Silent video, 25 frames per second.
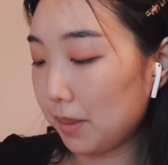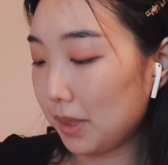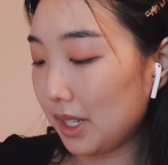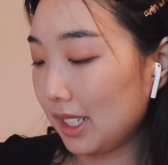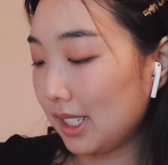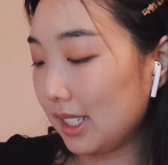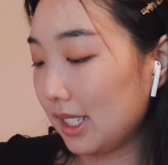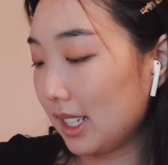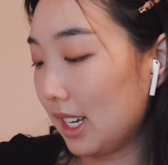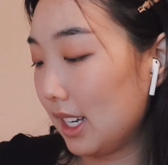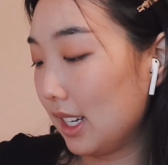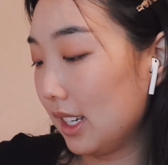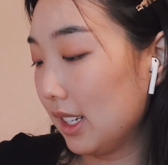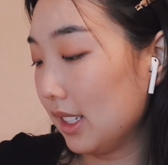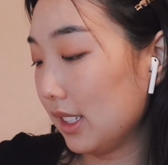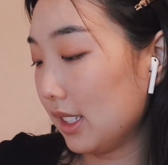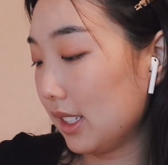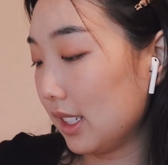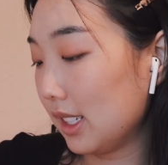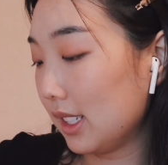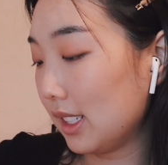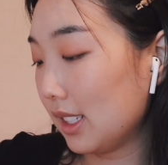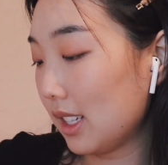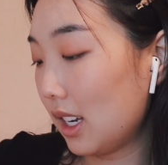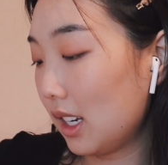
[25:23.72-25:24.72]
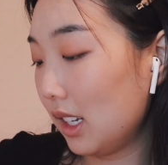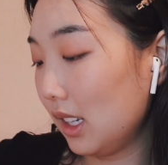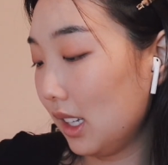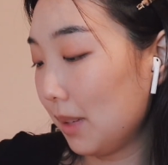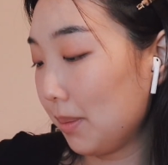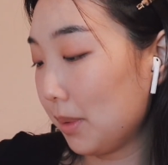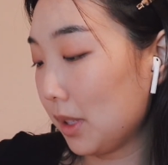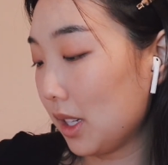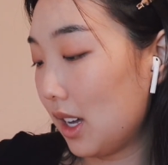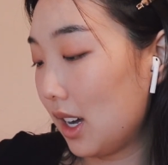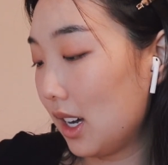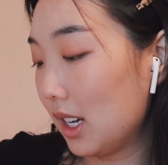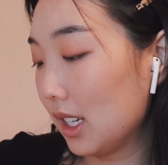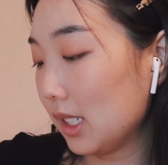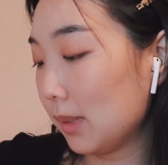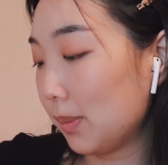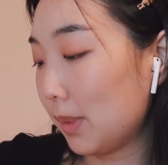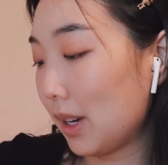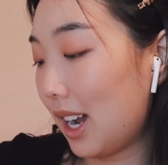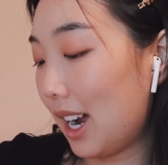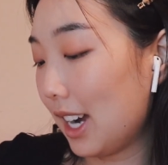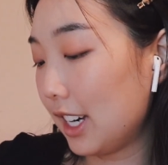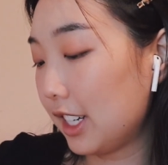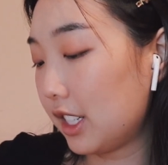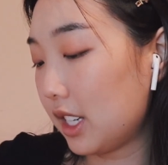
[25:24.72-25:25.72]
But it says, it's not a lip gloss,
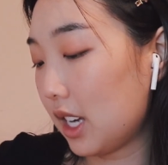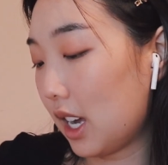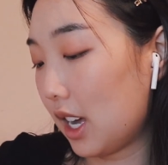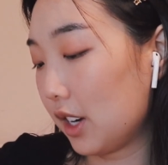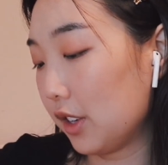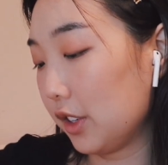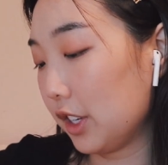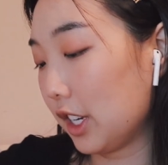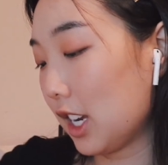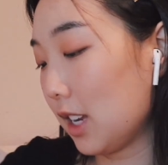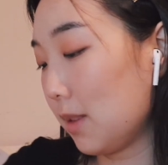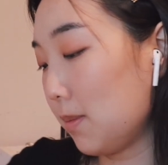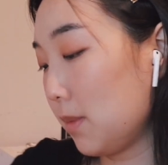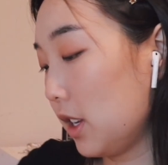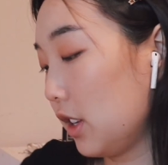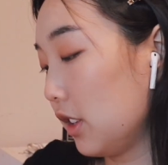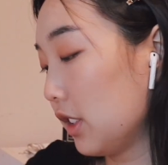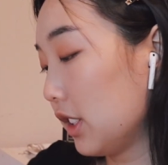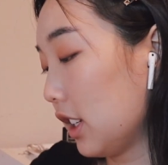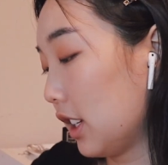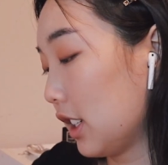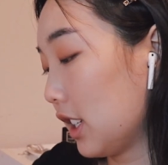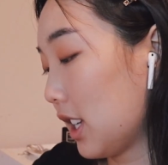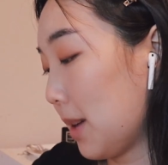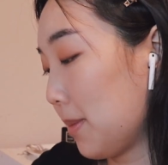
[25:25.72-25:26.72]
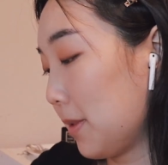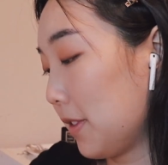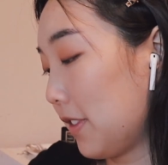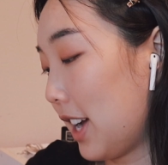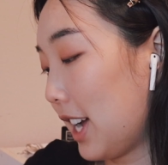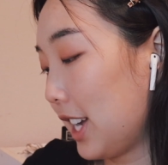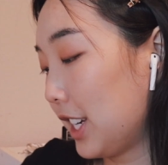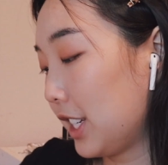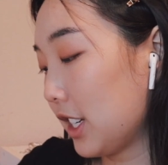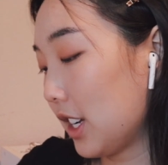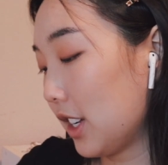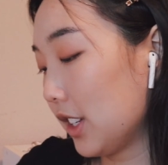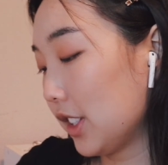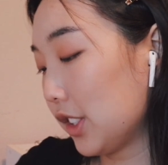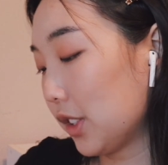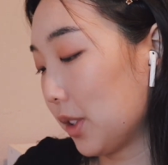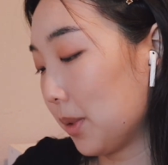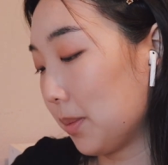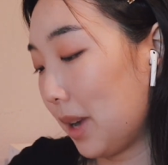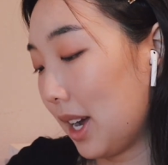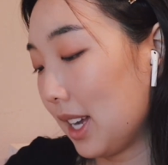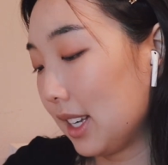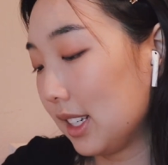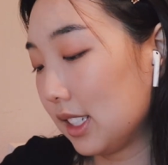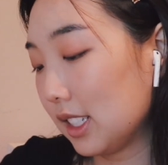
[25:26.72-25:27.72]
but eyeshadow. It can be used on top of eyeshadows or
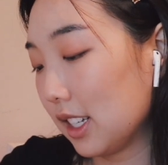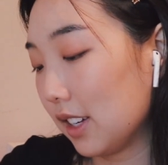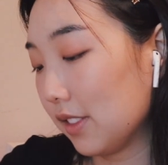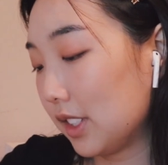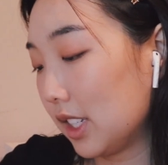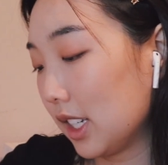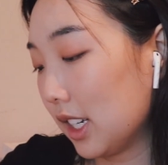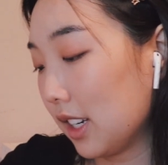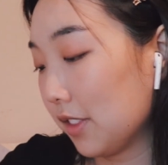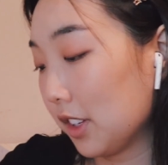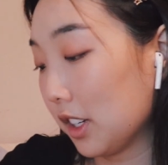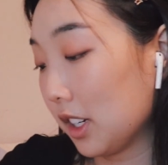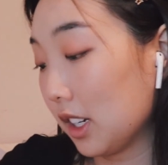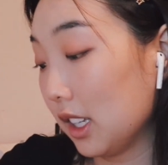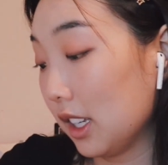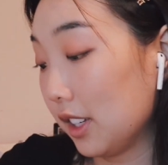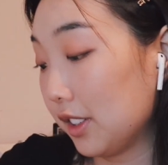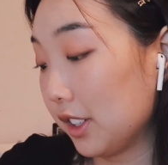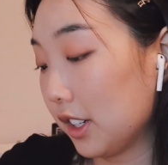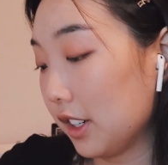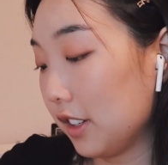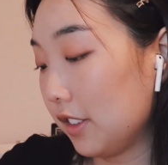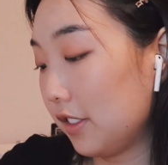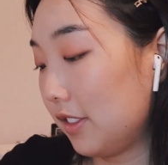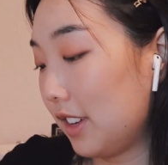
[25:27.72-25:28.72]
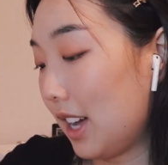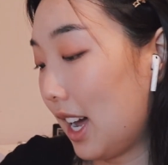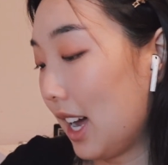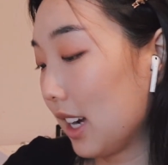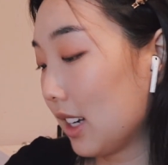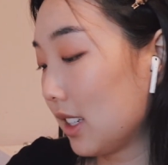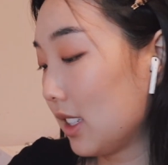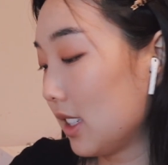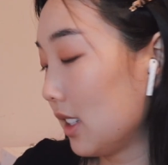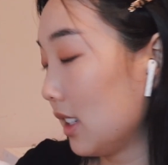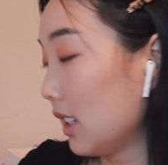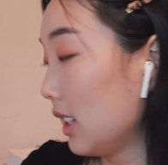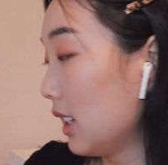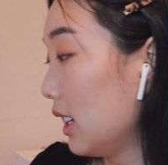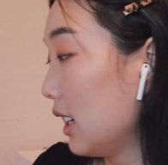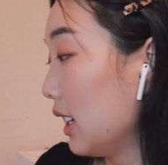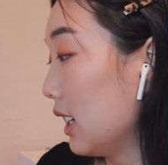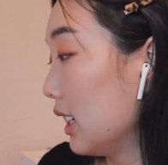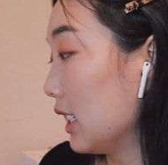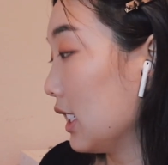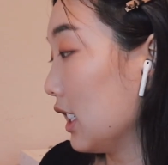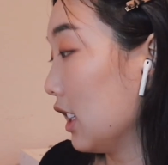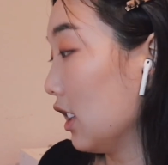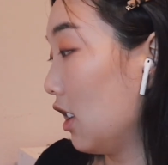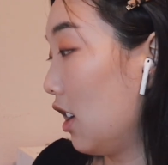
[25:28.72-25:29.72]
by itself to give a glitter effect.
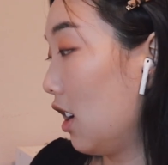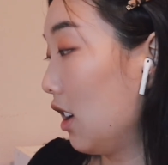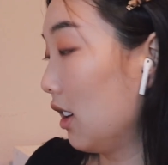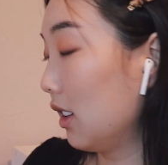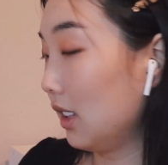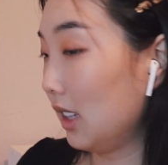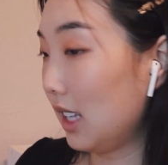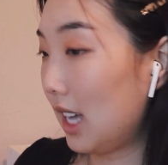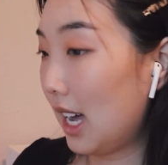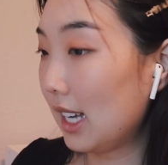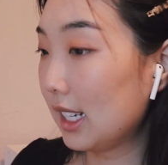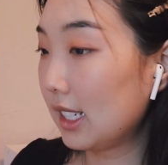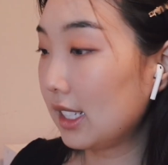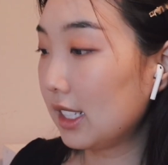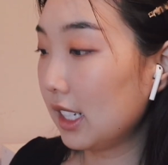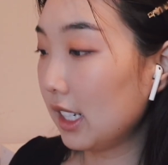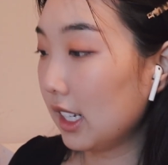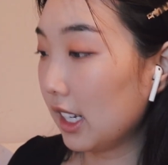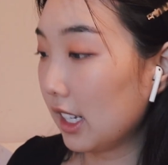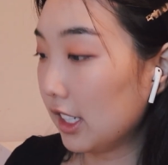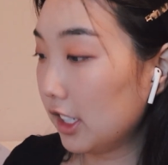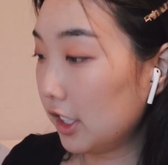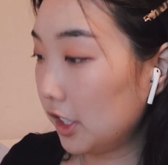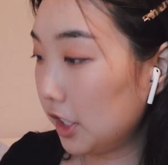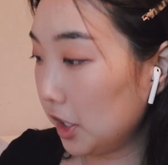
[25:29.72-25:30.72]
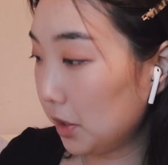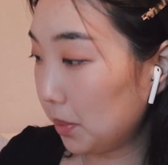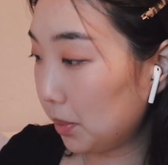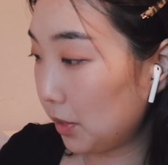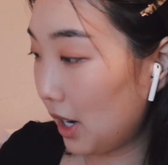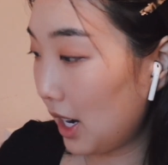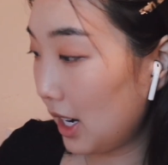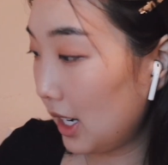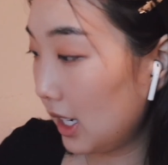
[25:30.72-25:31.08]
It's long lasting and super